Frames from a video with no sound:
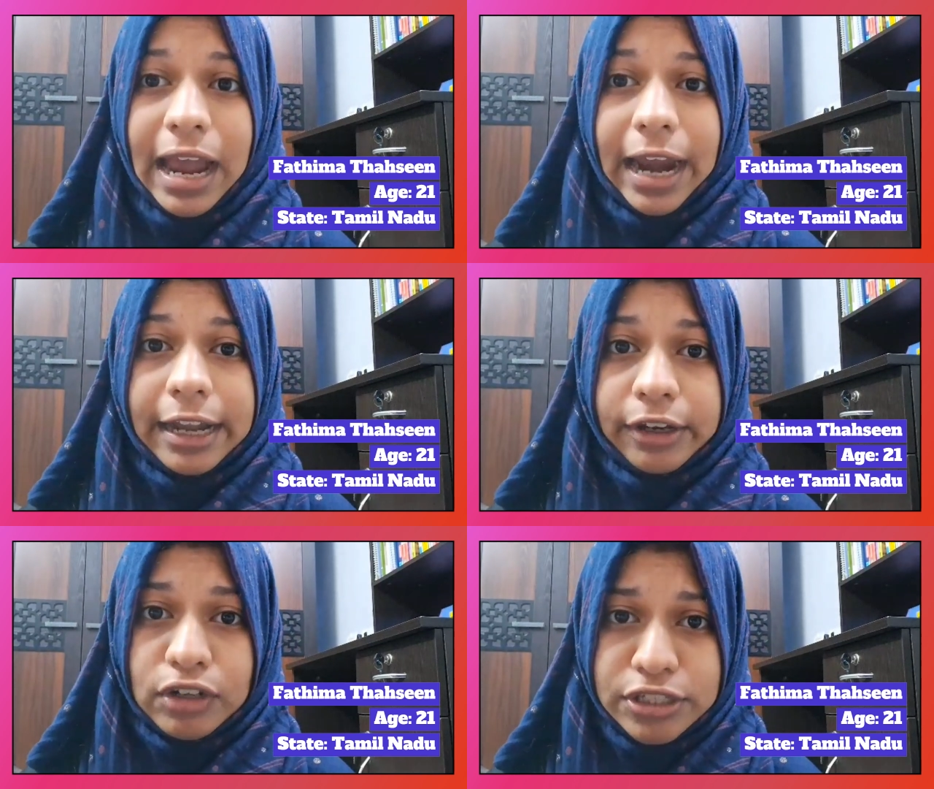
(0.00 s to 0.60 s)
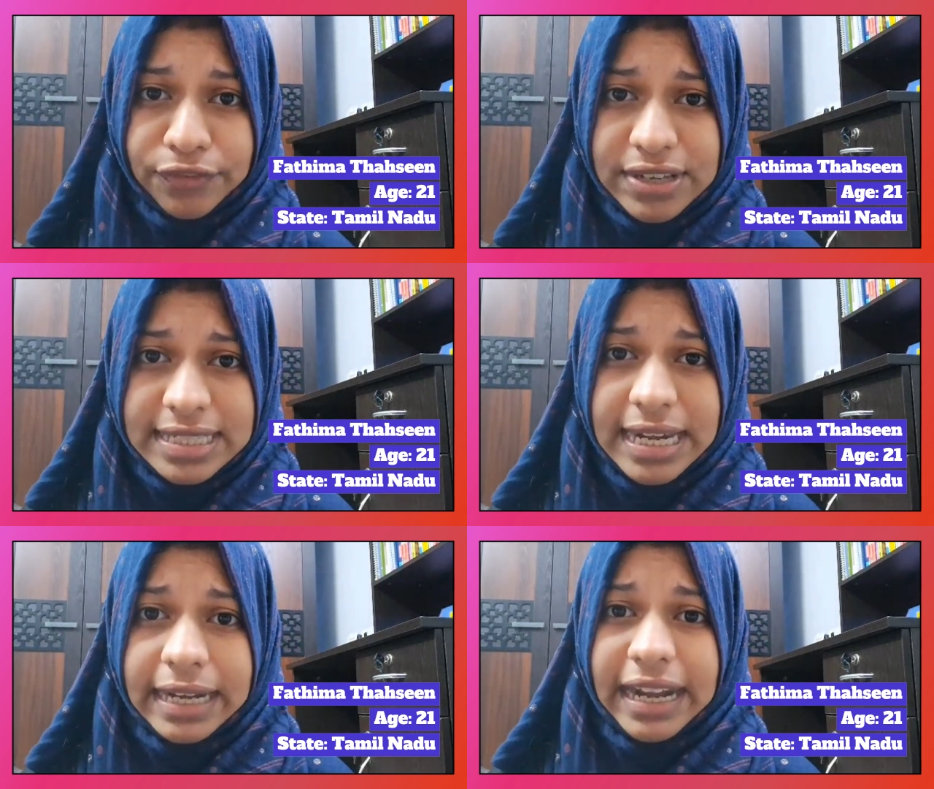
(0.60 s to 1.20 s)
and it also
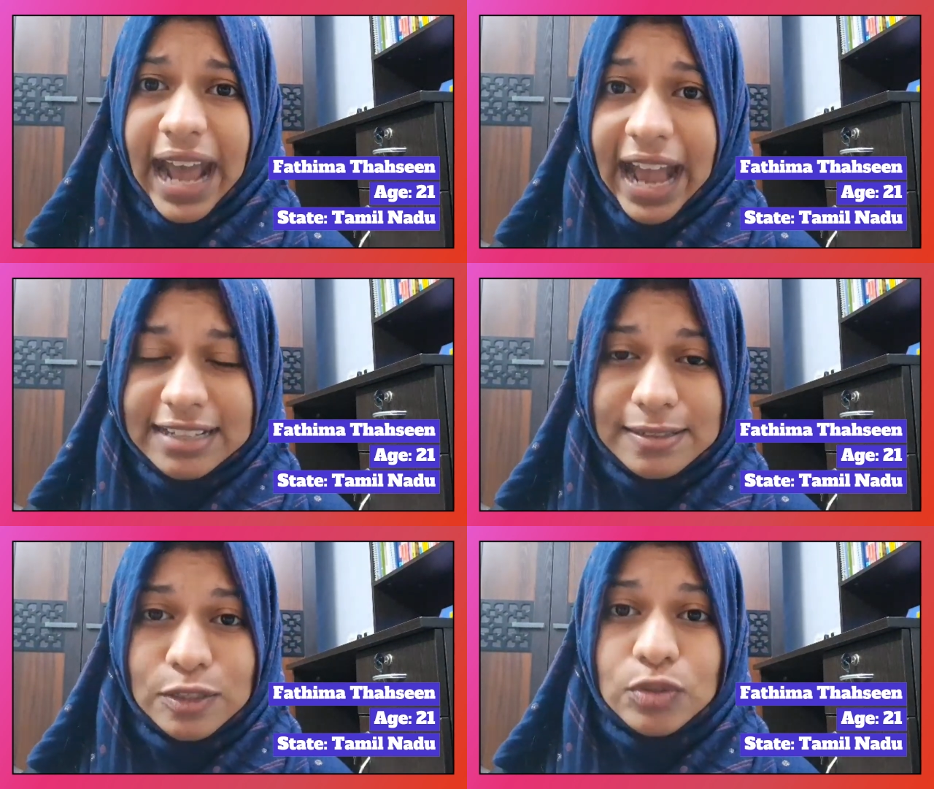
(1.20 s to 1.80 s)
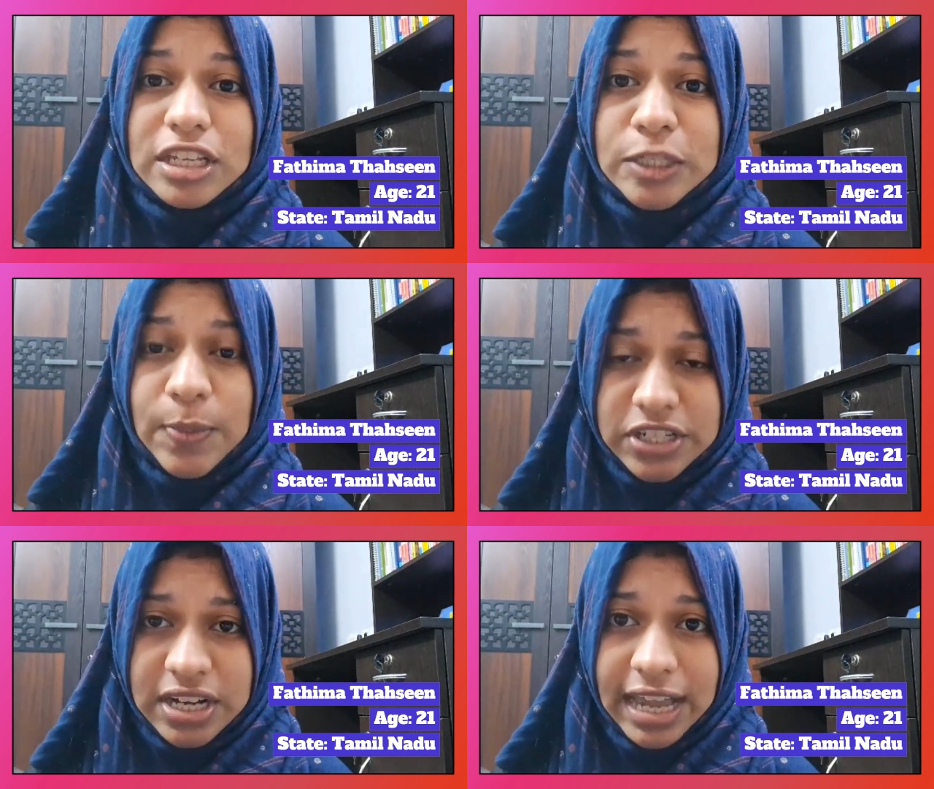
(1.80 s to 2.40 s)
facilitated access to the
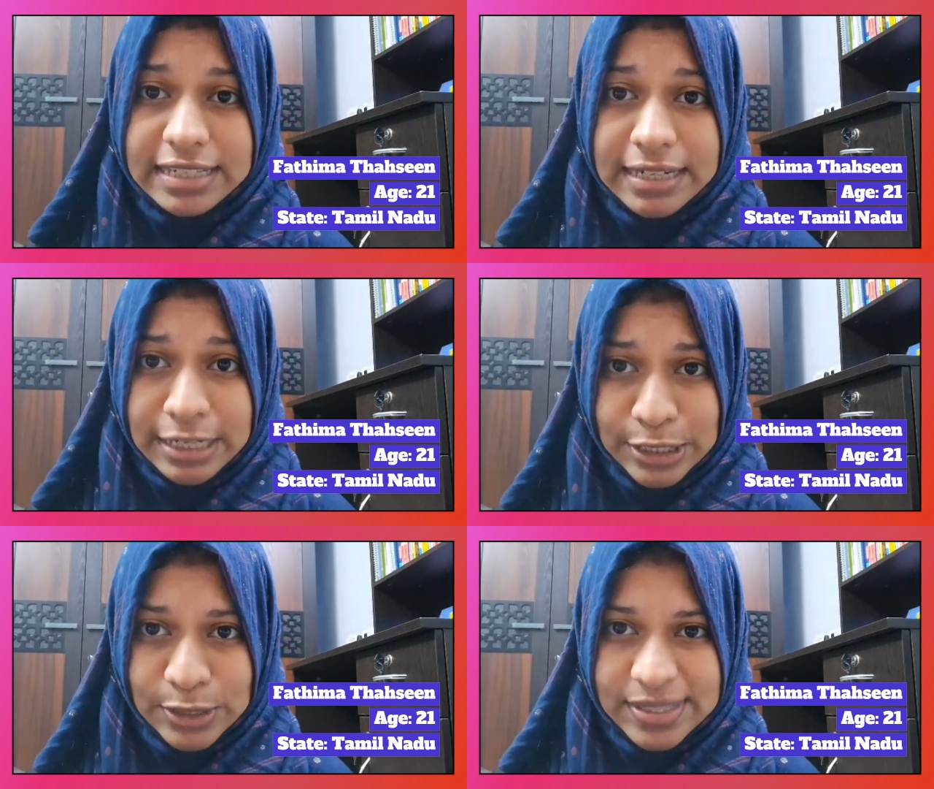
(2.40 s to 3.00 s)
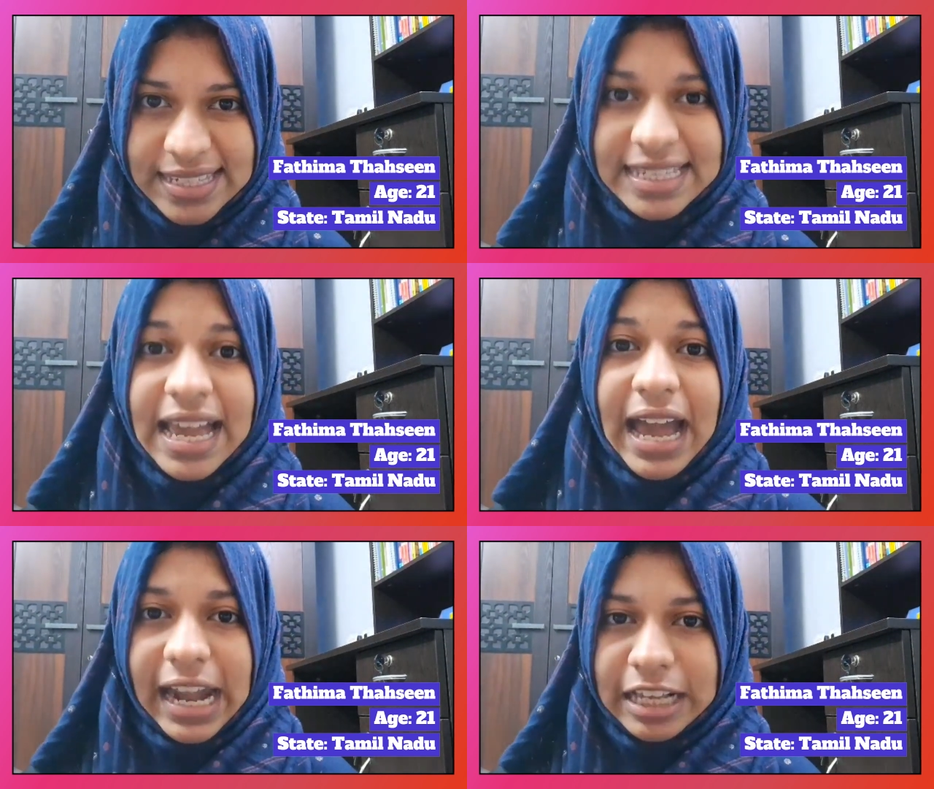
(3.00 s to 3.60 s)
specialized resources
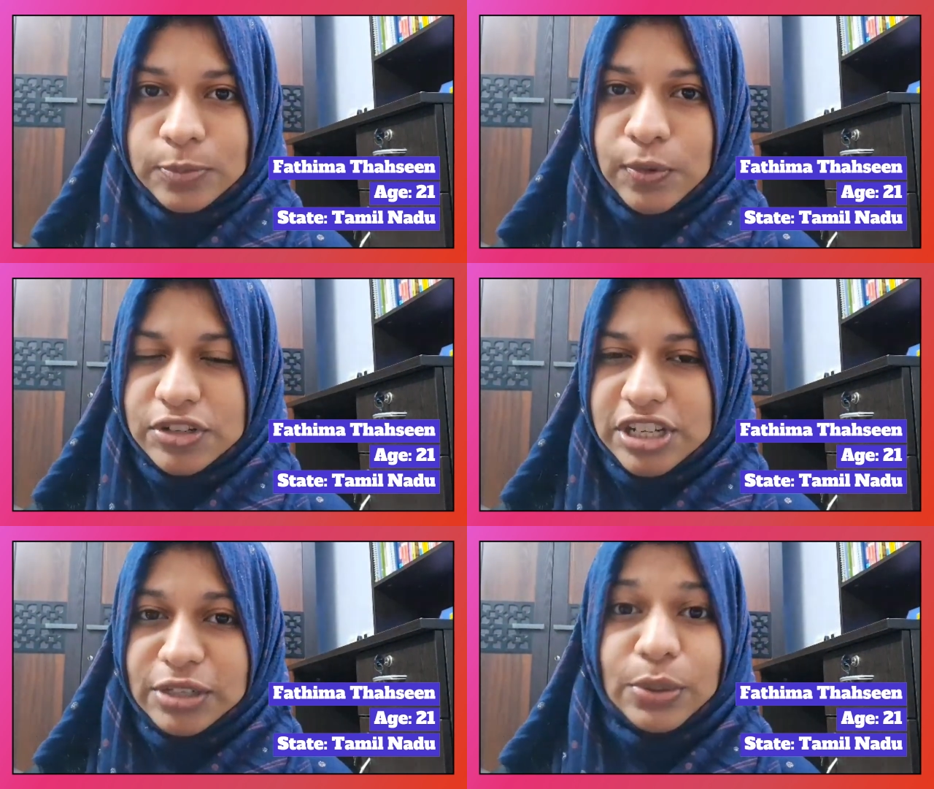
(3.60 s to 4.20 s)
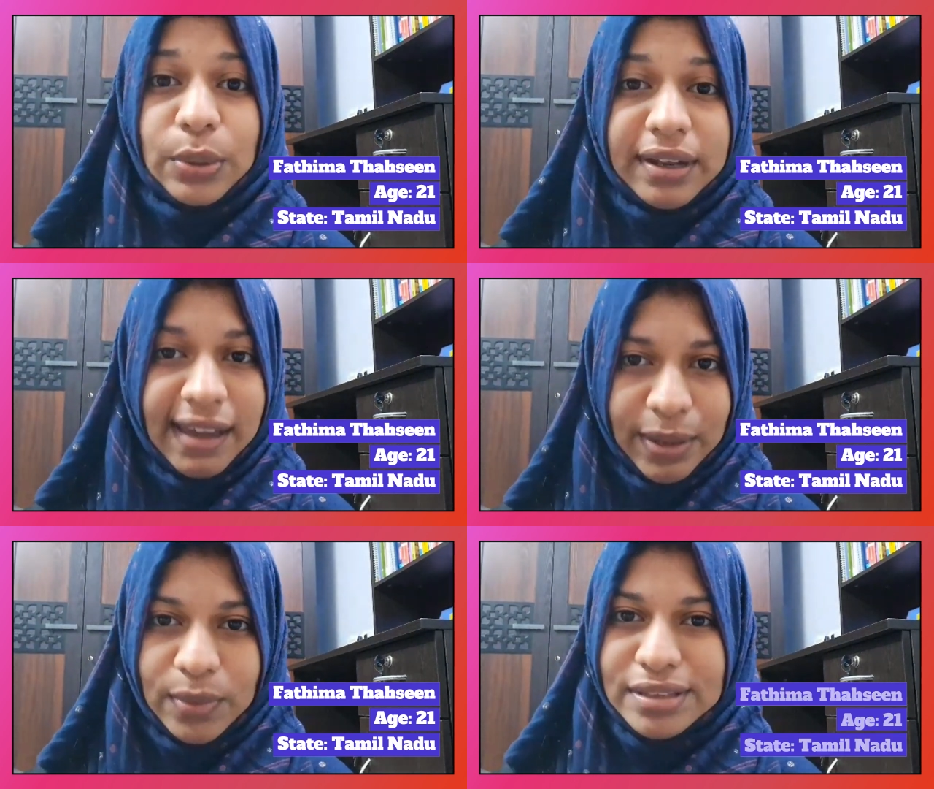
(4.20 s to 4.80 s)
and exposure to
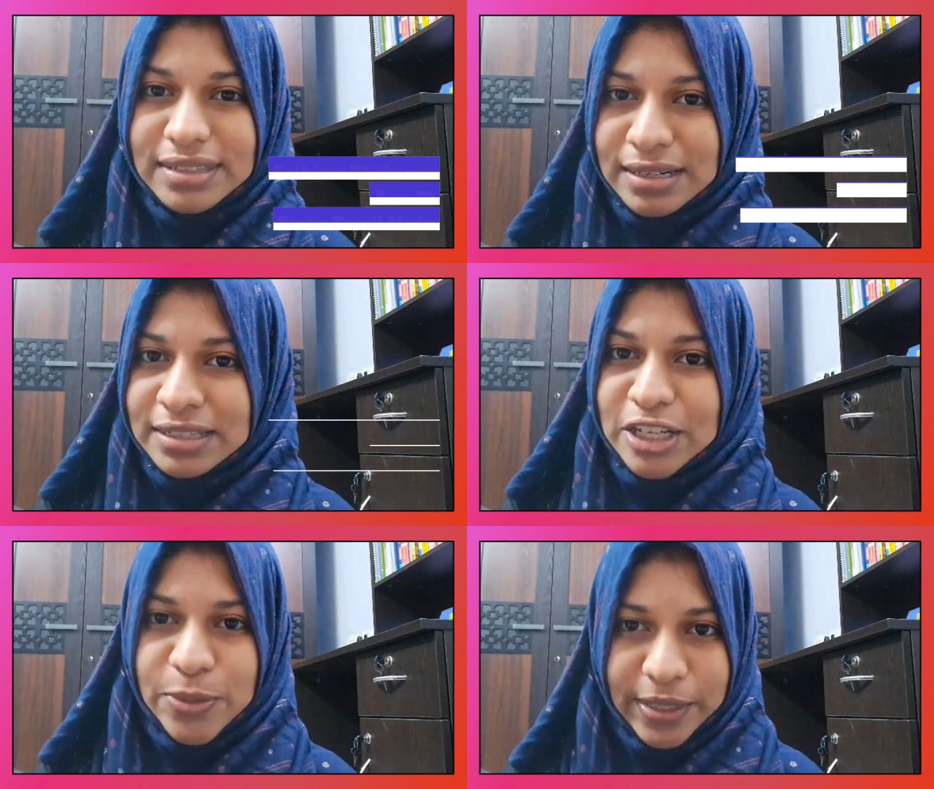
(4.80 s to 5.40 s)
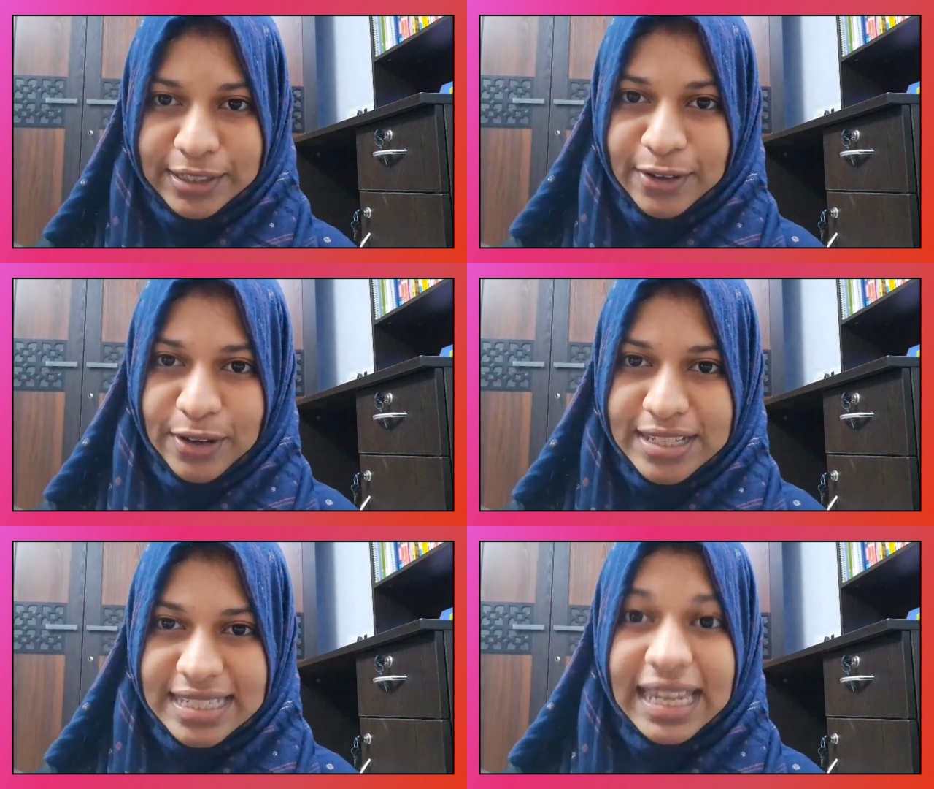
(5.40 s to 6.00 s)
diverse research
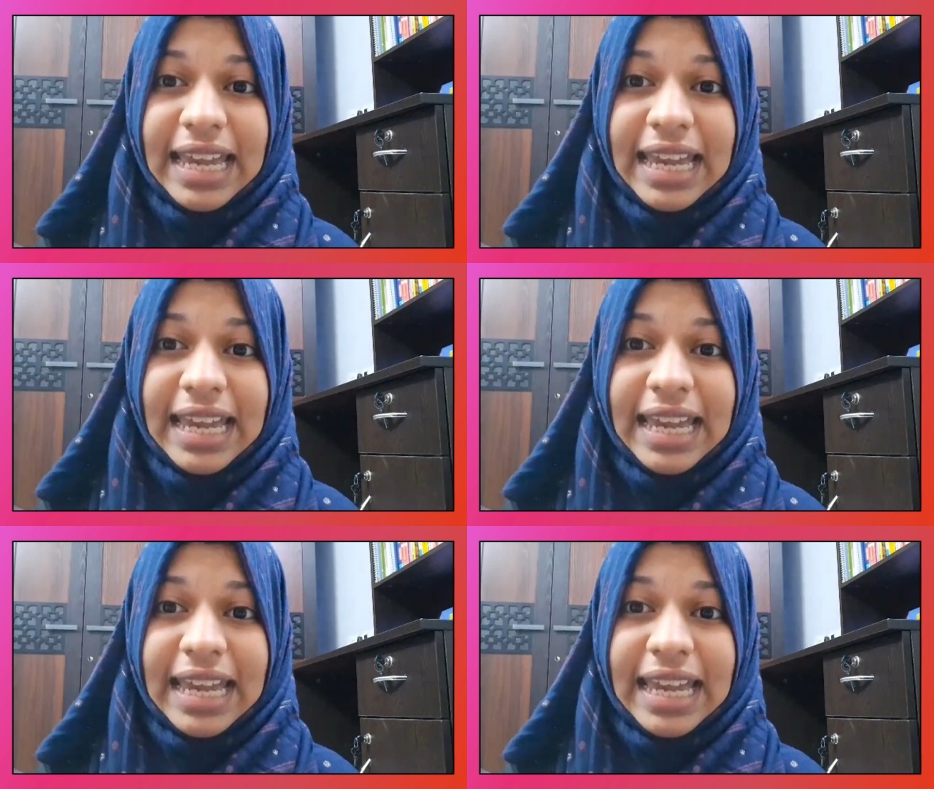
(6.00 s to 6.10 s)
methodology.